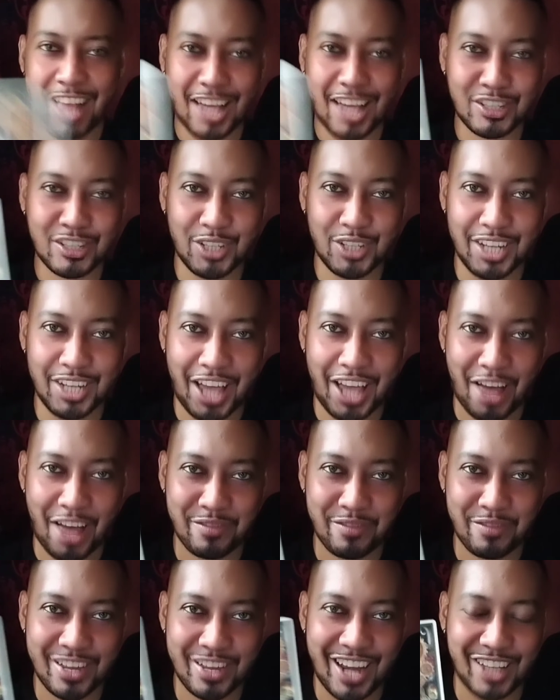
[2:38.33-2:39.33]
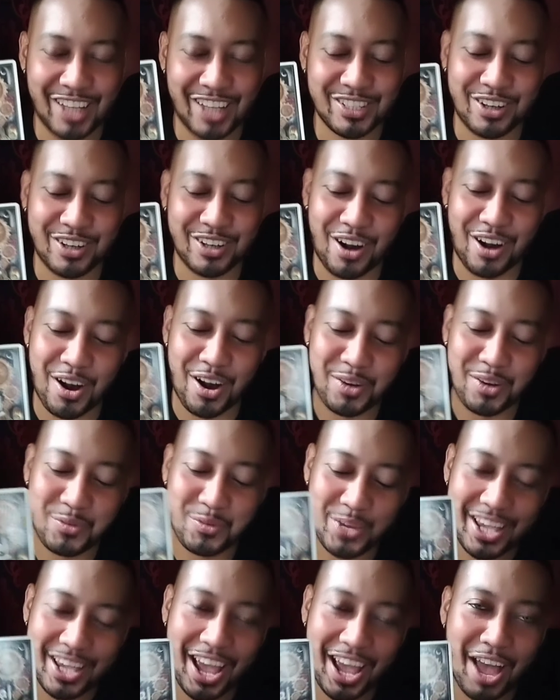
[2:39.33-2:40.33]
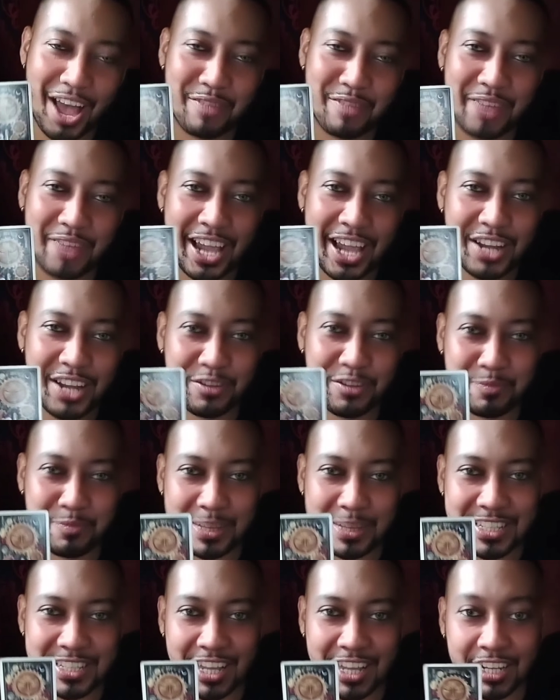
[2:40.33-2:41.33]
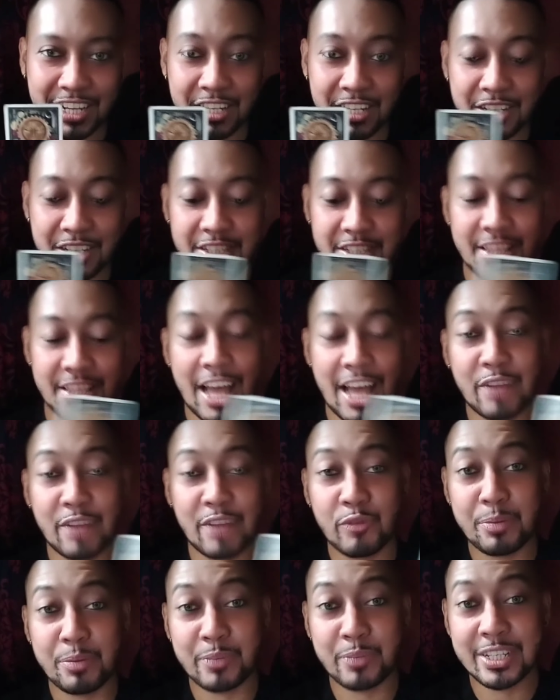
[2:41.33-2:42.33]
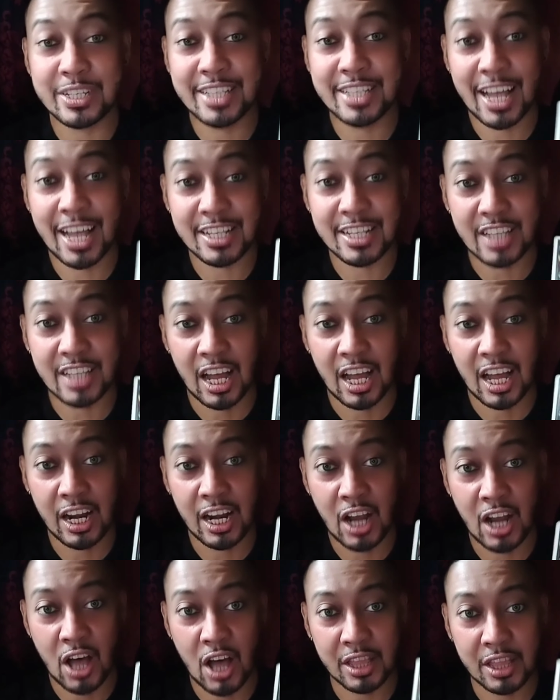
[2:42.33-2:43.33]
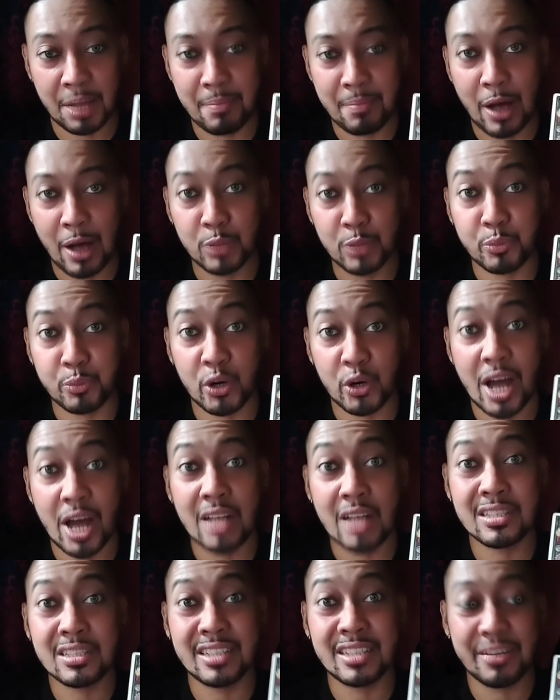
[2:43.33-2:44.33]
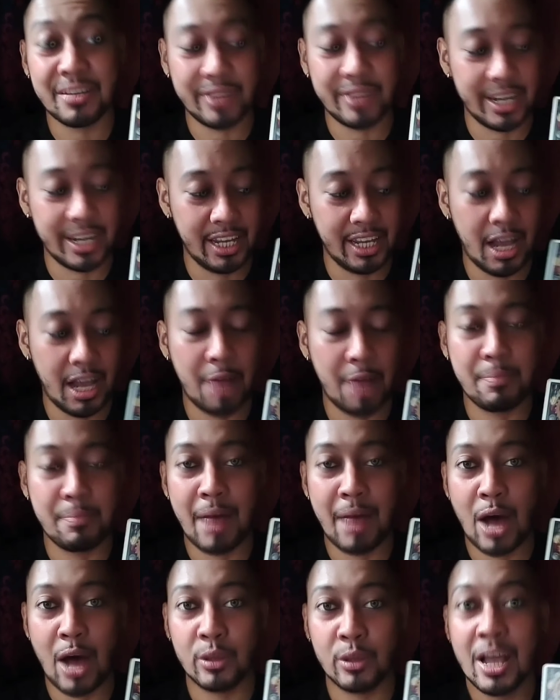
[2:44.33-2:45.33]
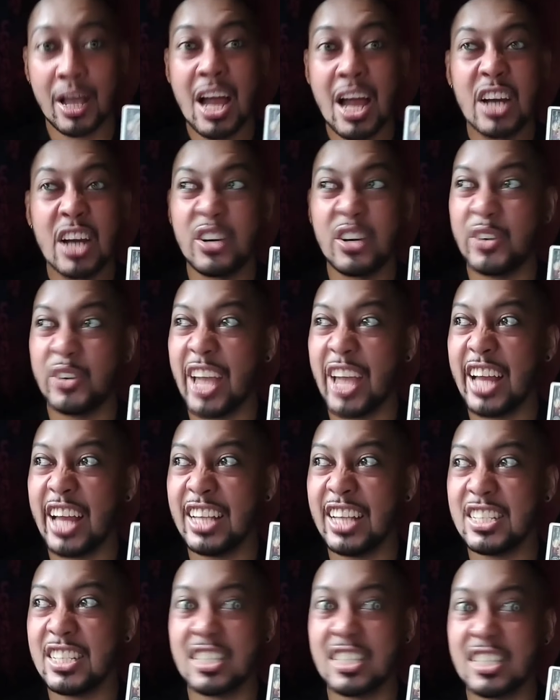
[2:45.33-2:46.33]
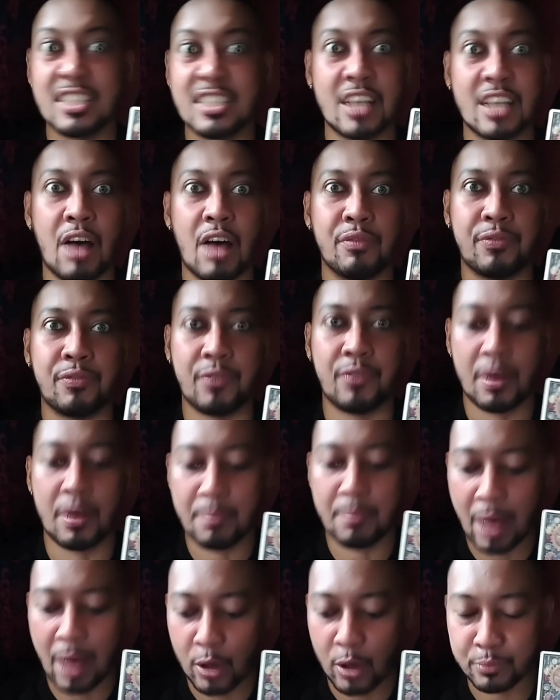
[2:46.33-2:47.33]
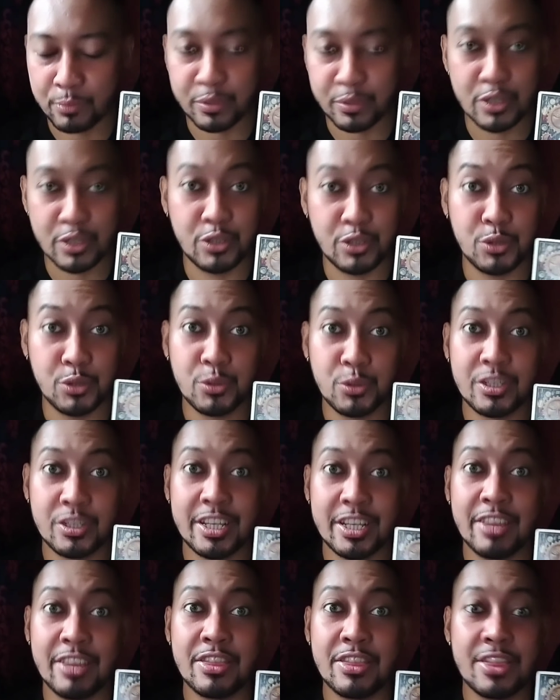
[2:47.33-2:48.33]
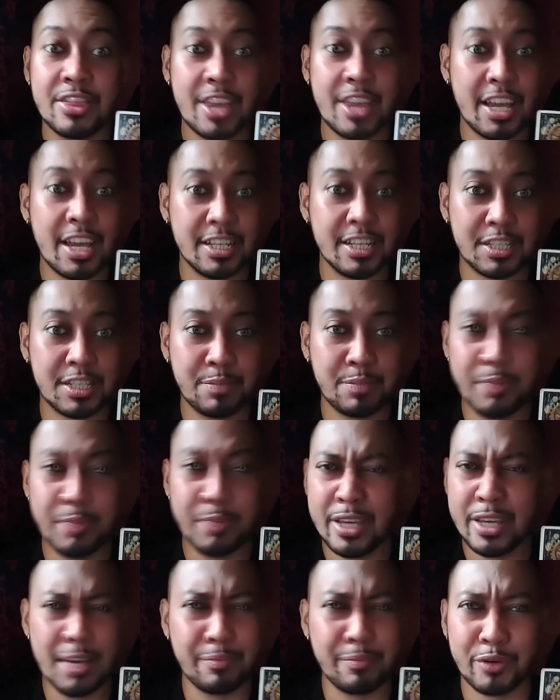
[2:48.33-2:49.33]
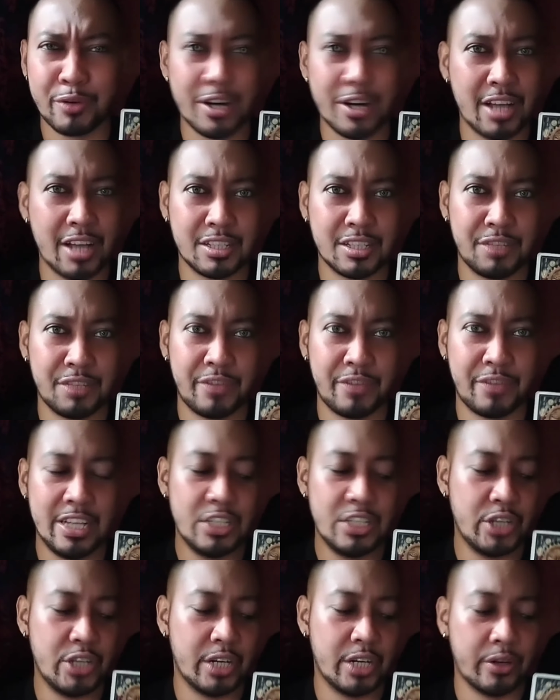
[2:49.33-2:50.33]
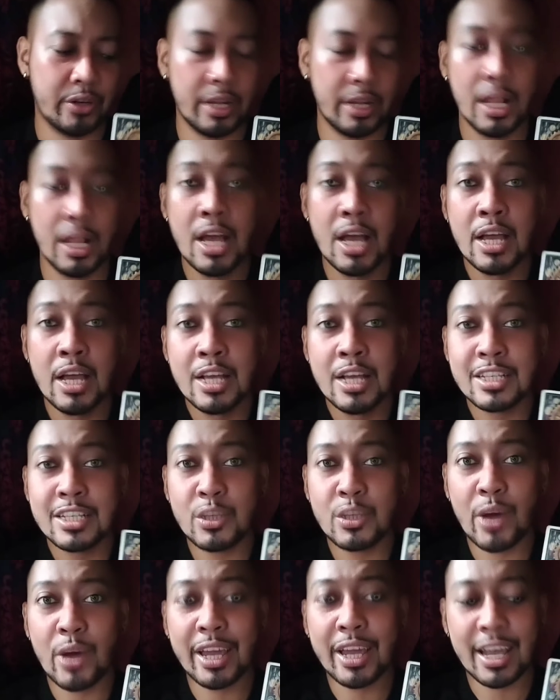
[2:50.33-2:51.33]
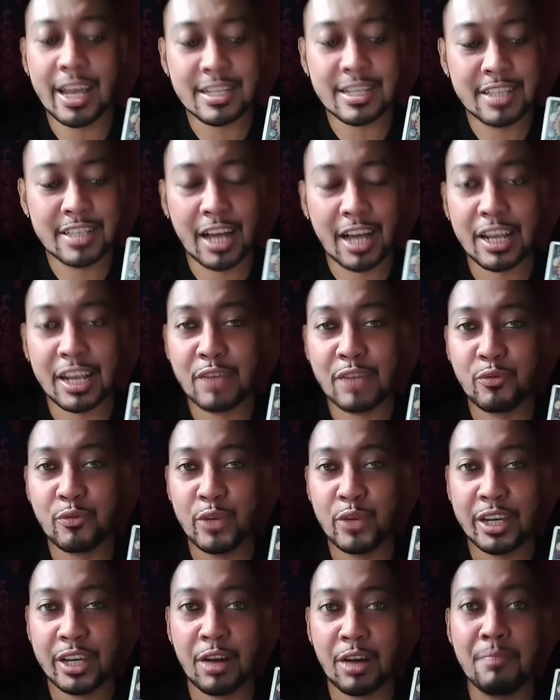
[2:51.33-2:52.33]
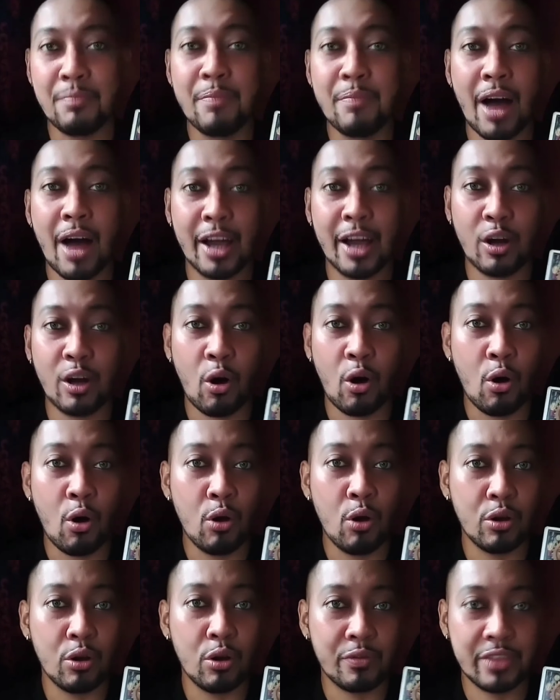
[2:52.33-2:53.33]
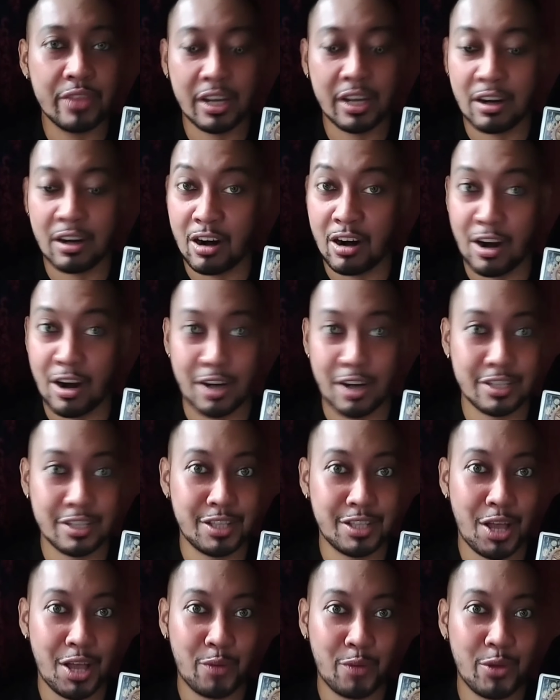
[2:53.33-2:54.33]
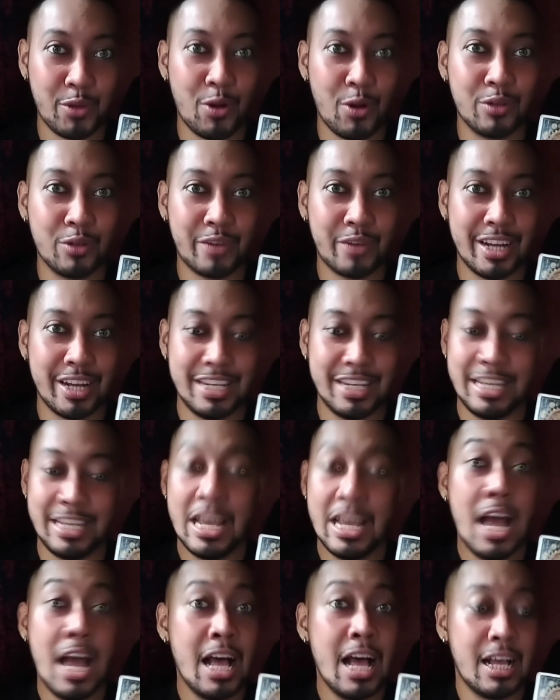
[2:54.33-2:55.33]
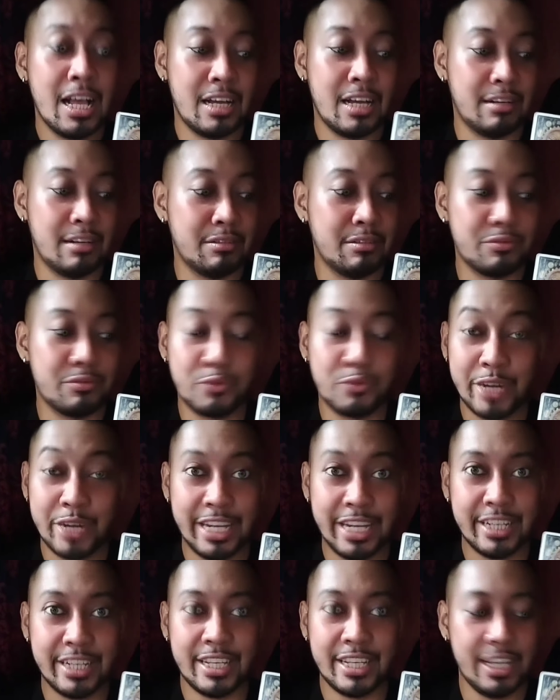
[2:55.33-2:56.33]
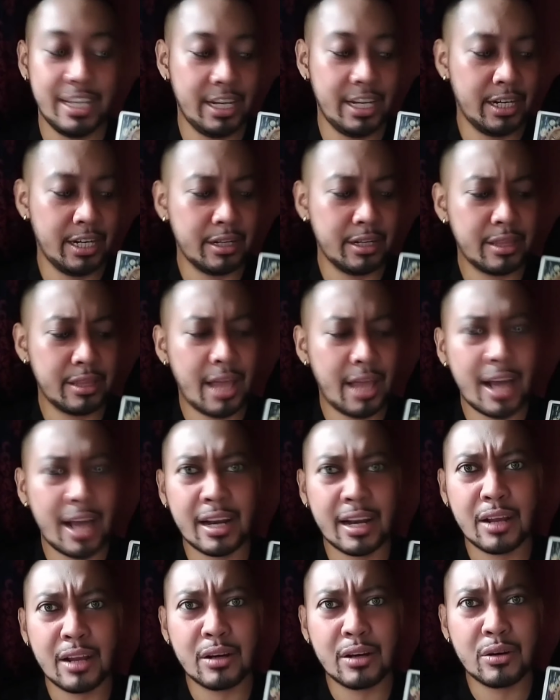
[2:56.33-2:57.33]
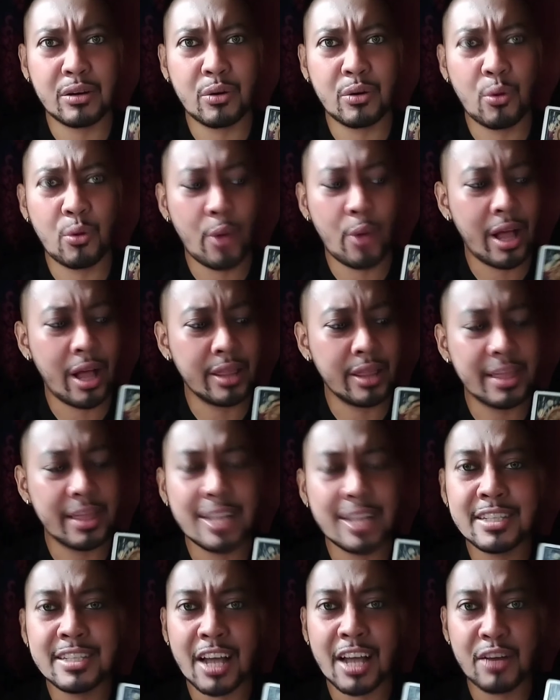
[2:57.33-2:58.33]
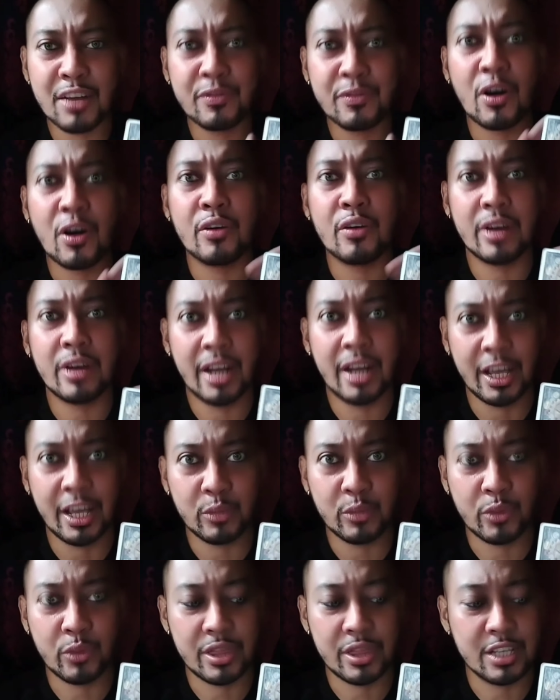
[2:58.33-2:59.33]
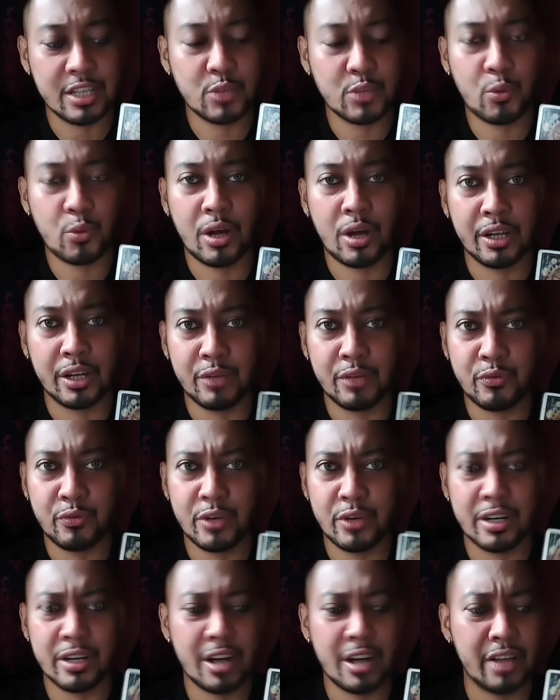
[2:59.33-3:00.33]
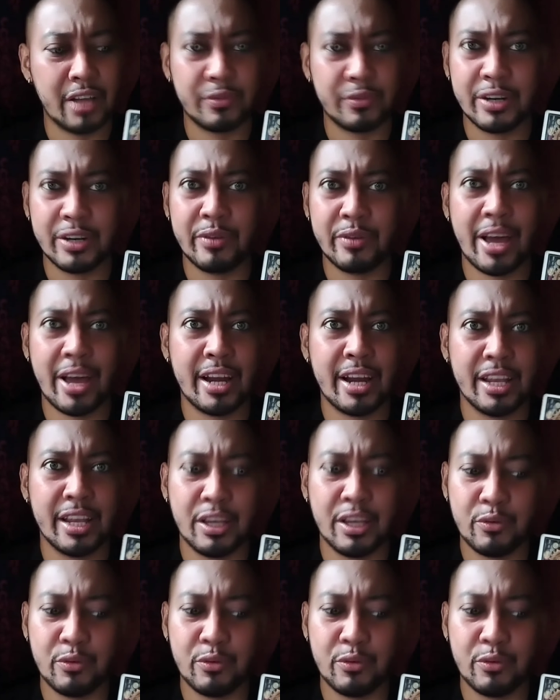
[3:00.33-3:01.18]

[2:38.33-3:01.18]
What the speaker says: actually have the next card. We have Eight of Pentacles that represents a lot about productivity, about creating stuff, about producing things, being productive in general. So I guess that if we combine all of the cards that we already read here, that, well, that's kind of correlate with this one. If we are not regretting,